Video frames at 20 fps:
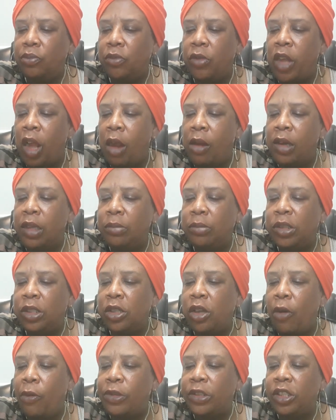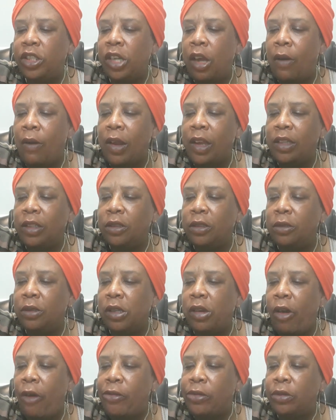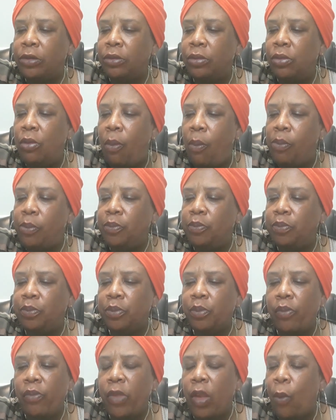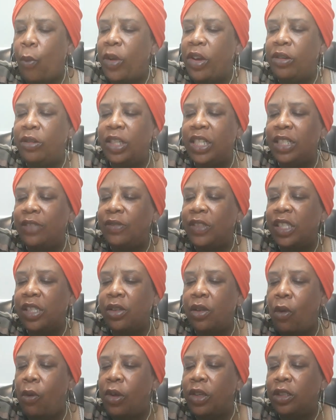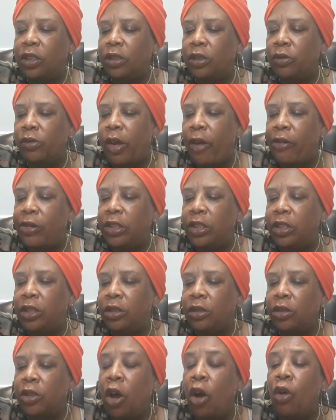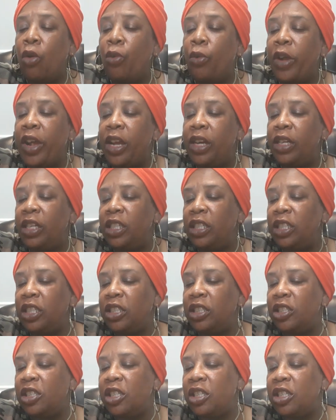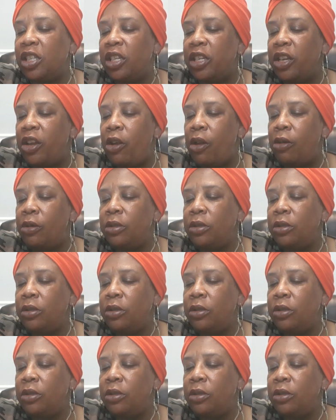Y'all let me know what y'all got going on. We don't have nothing going on around here. Oh, red onions is in here.